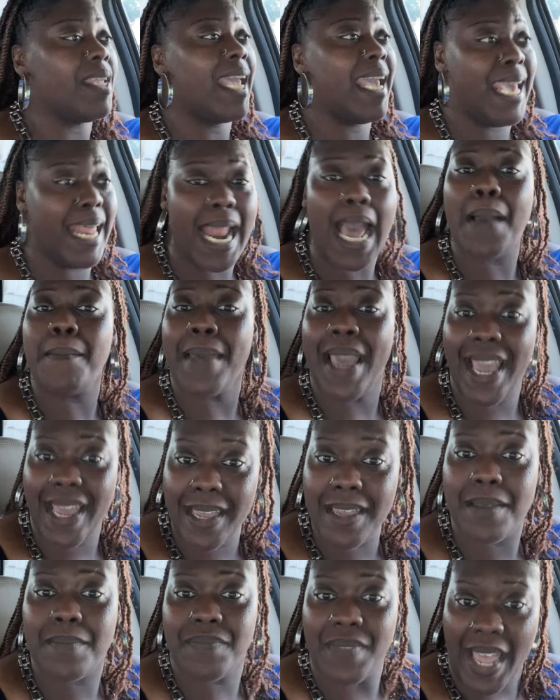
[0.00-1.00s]
And I made
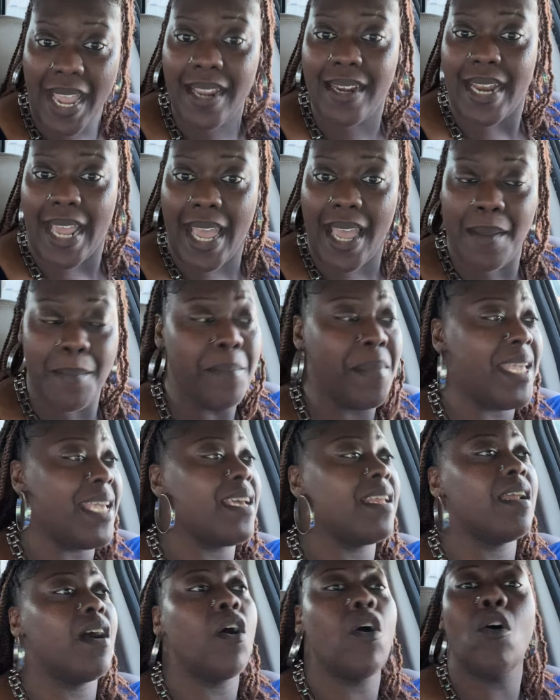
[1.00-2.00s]
him think that. Me
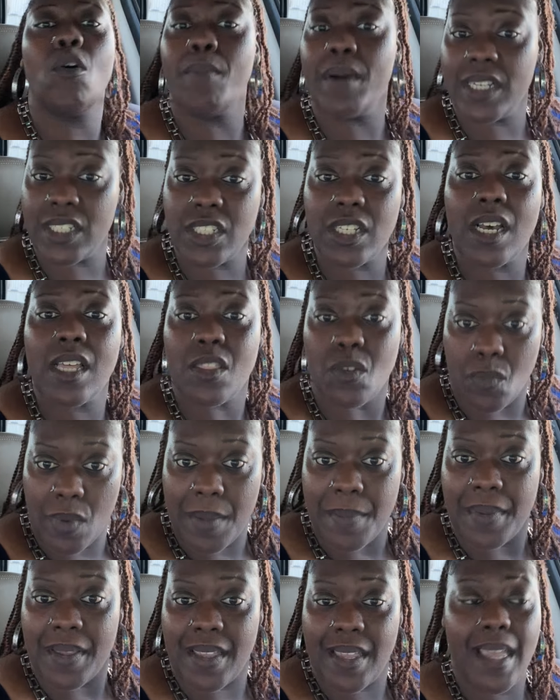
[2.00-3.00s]
and a whole bunch of other
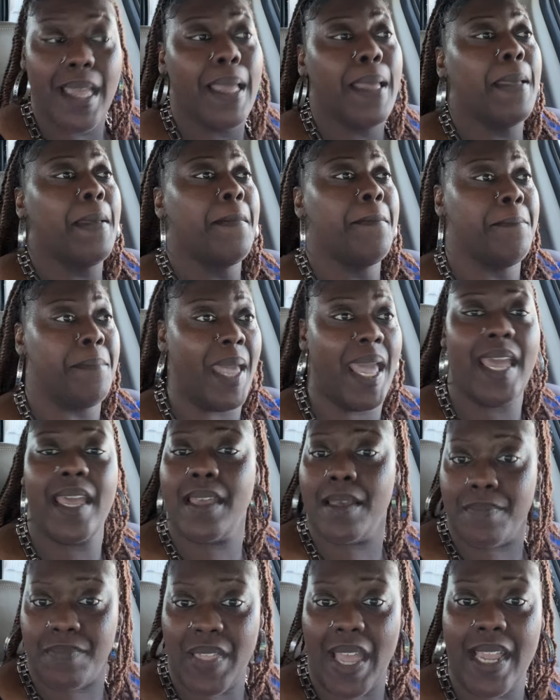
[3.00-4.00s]
women made
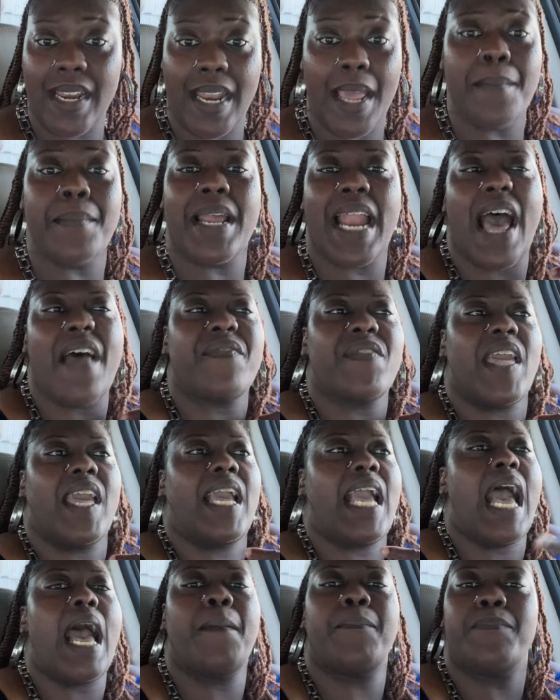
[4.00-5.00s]
him think that. But I
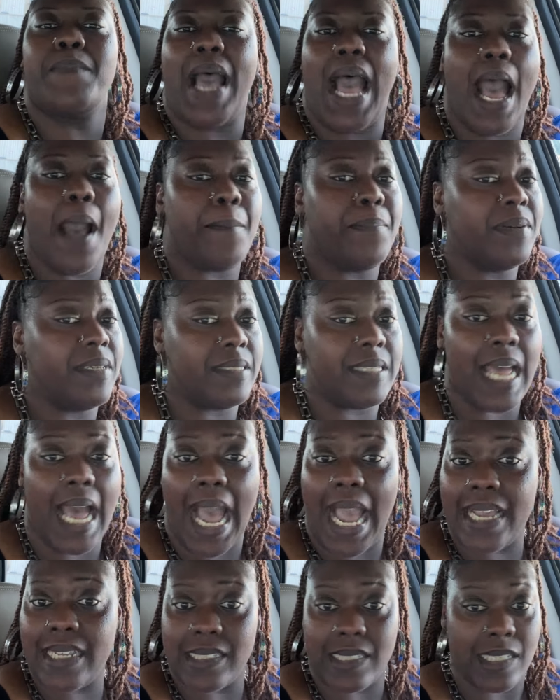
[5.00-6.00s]
think I I put the
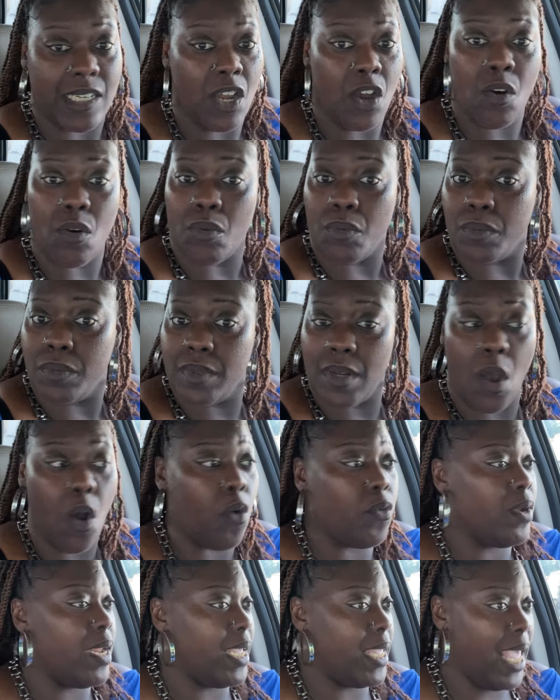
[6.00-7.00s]
icing on
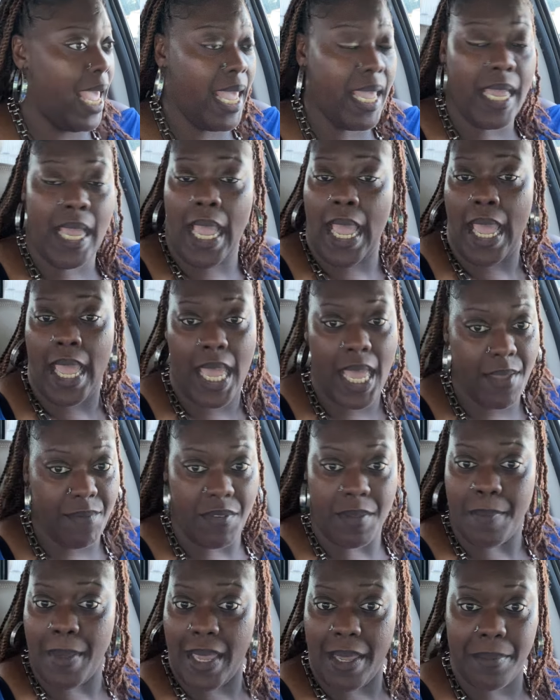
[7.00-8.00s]
on the cake
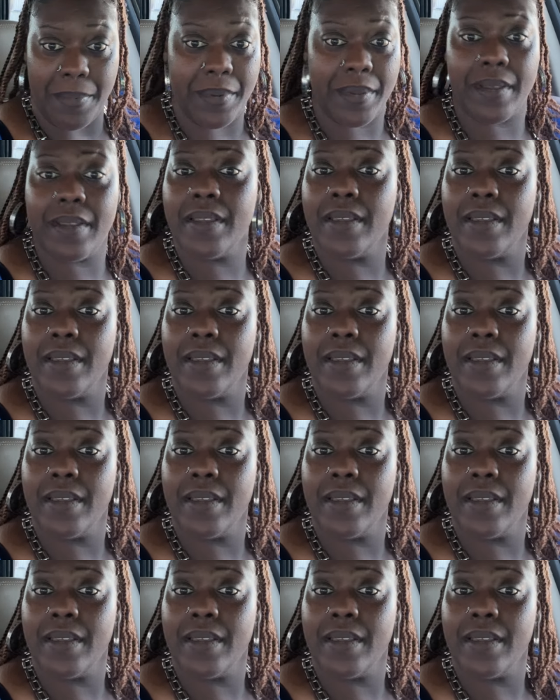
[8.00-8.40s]
heavy, baby.